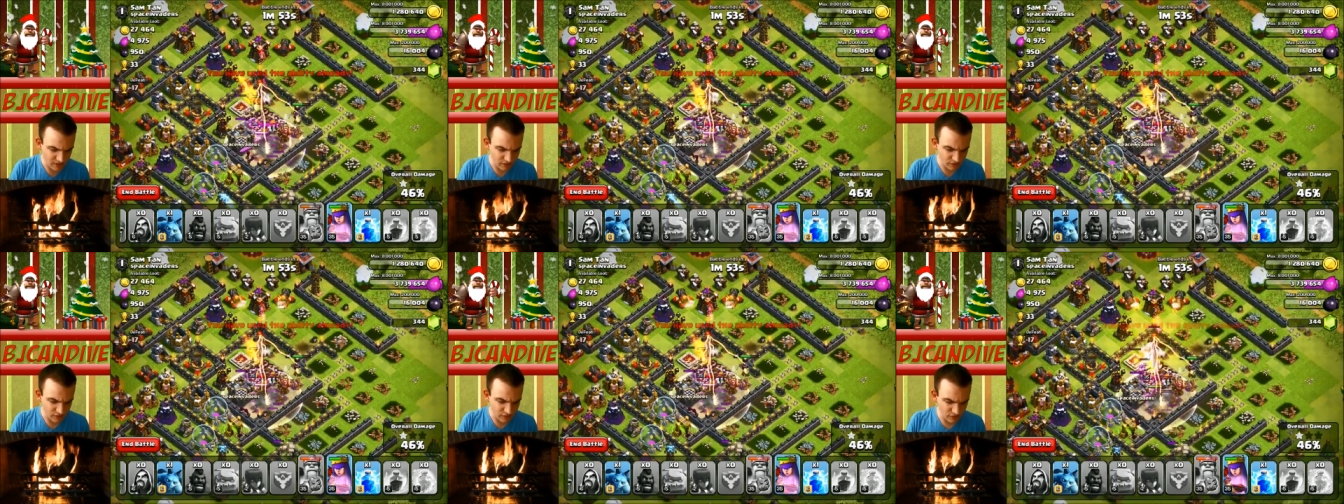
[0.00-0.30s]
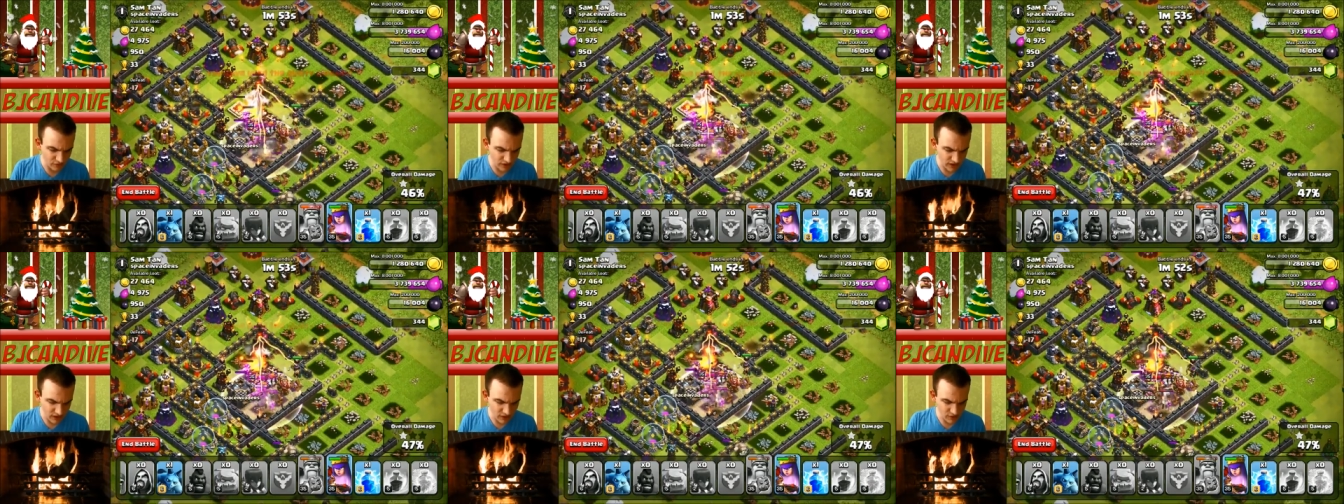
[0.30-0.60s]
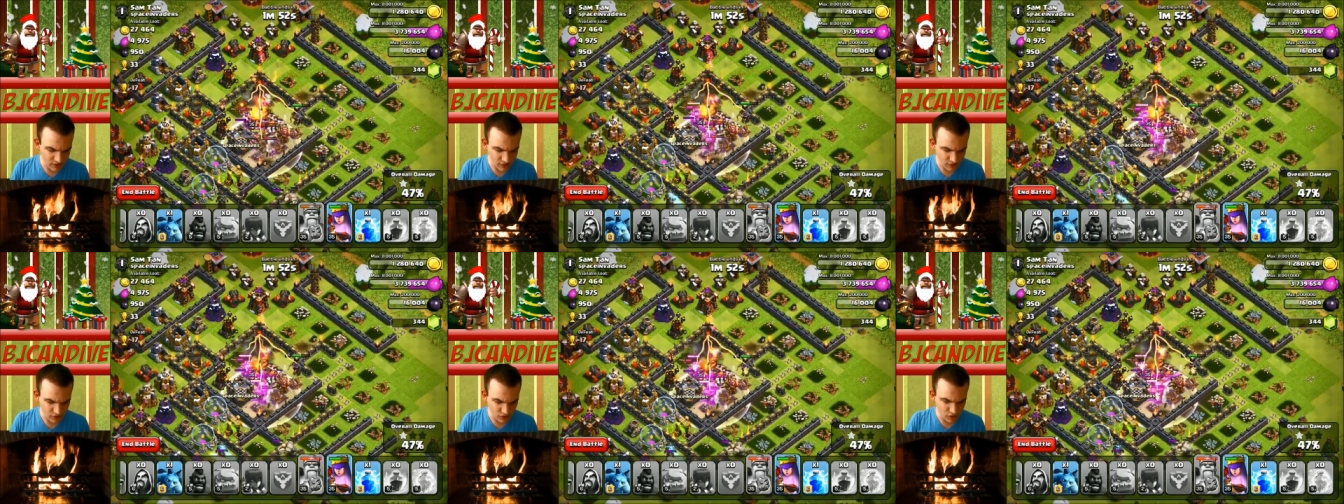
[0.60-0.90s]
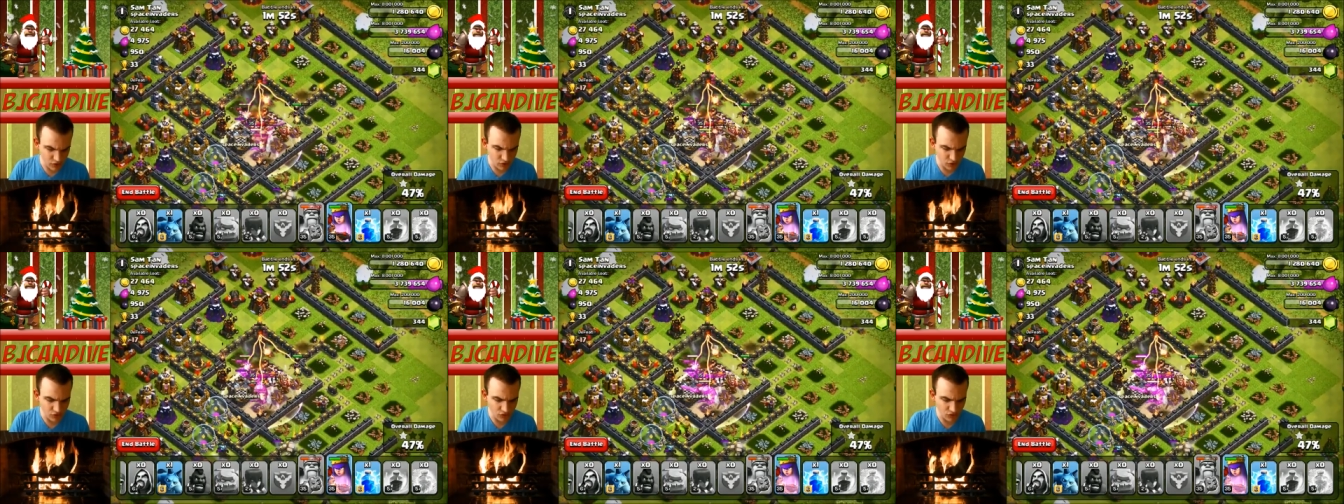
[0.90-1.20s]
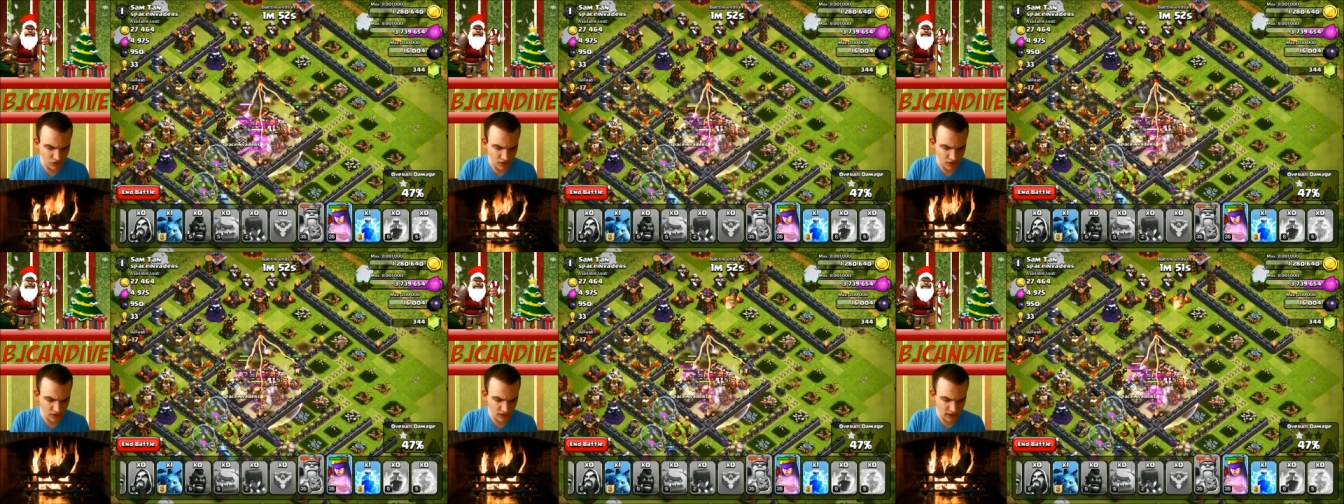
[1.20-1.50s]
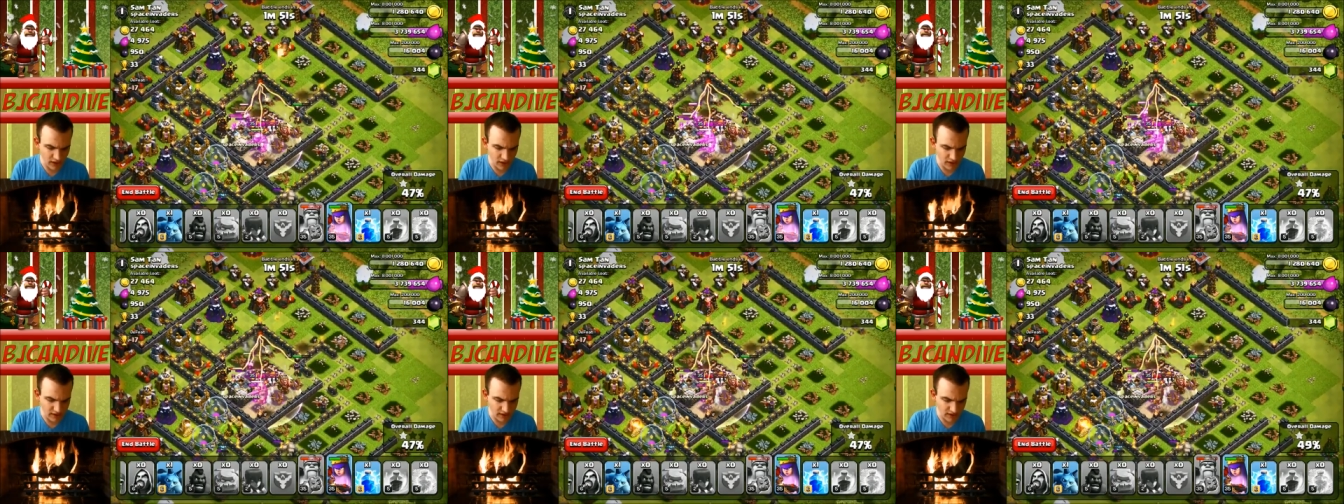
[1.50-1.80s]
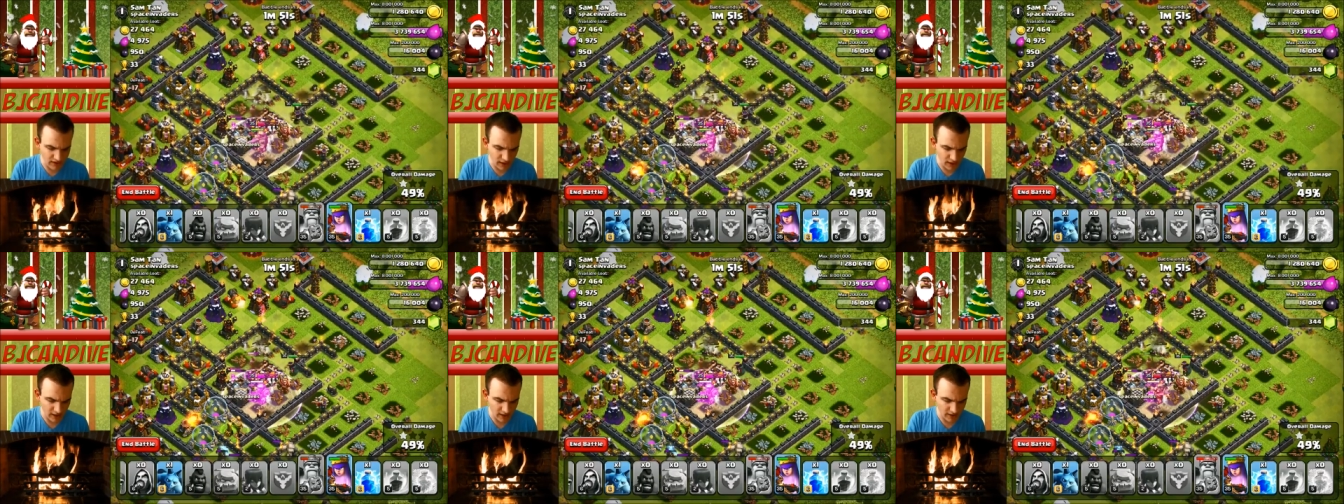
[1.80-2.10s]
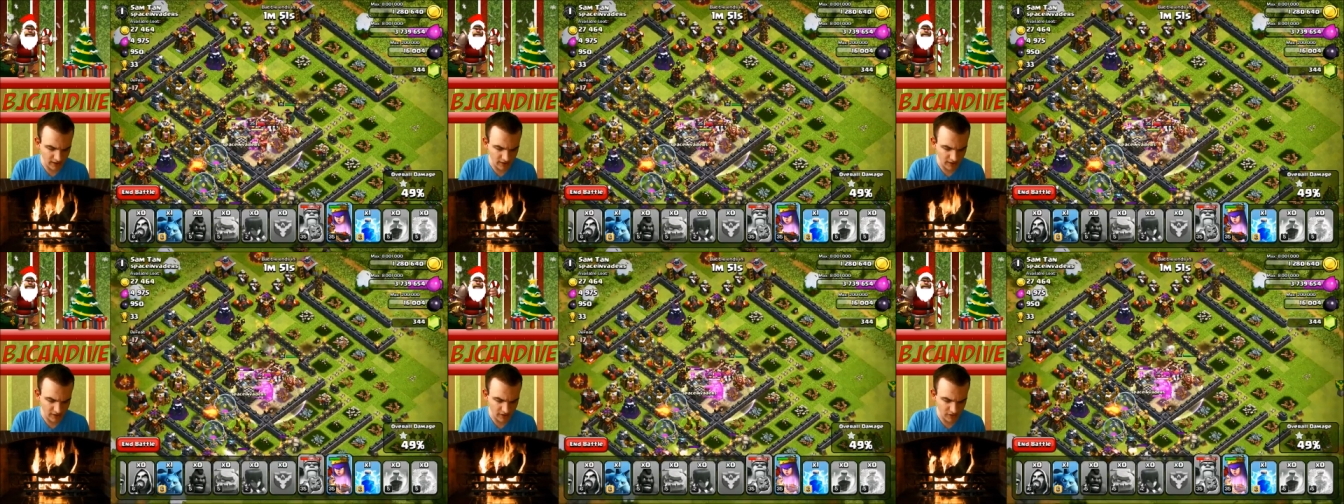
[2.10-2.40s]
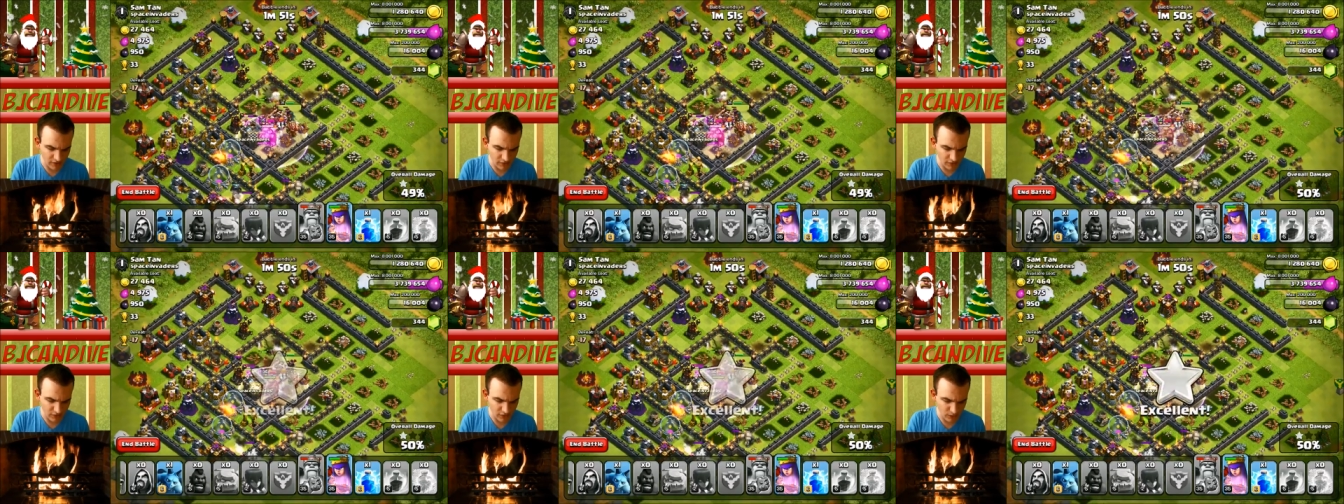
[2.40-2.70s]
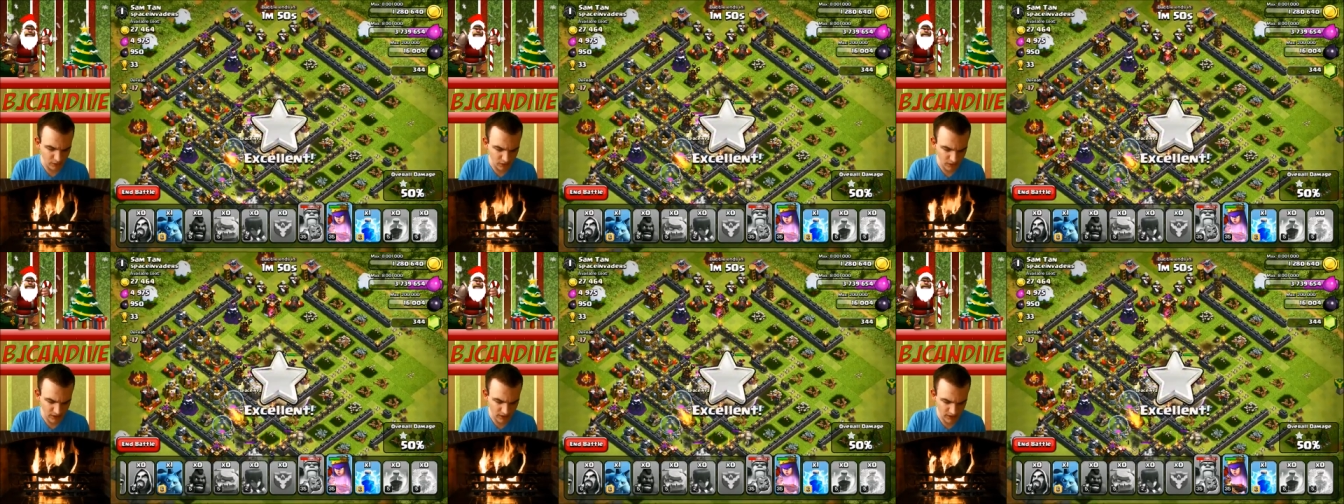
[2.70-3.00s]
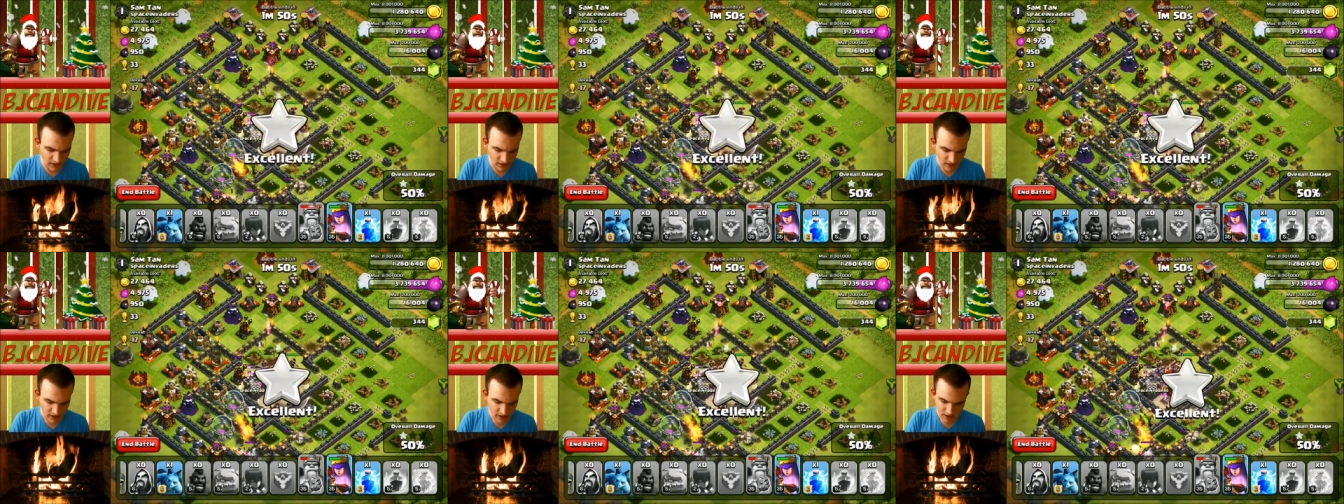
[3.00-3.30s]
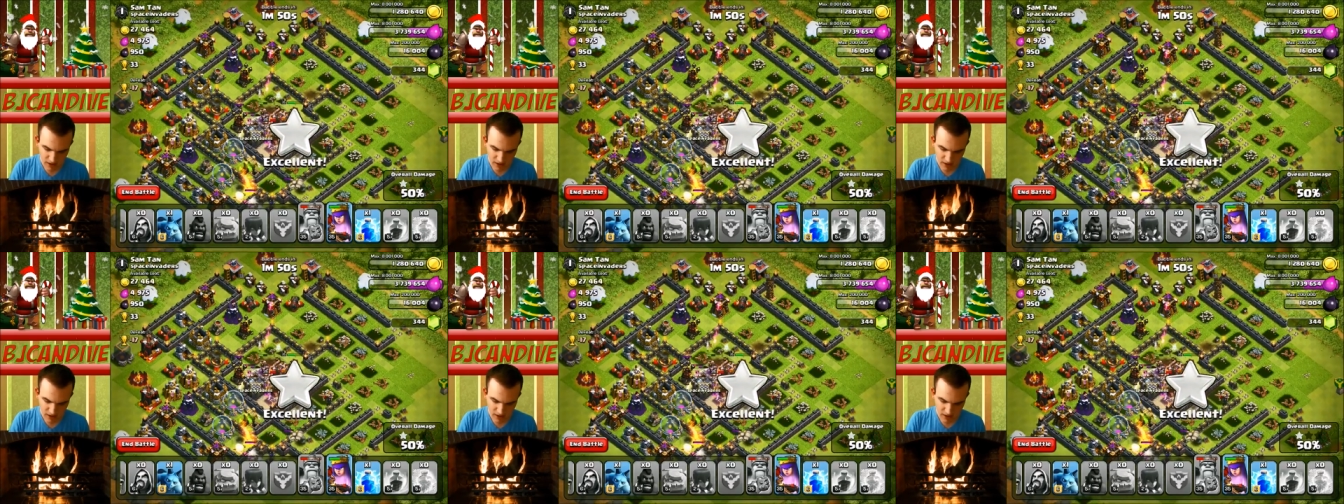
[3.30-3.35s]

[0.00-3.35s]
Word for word: Inferno Towers are too strong, guys. I can confirm that.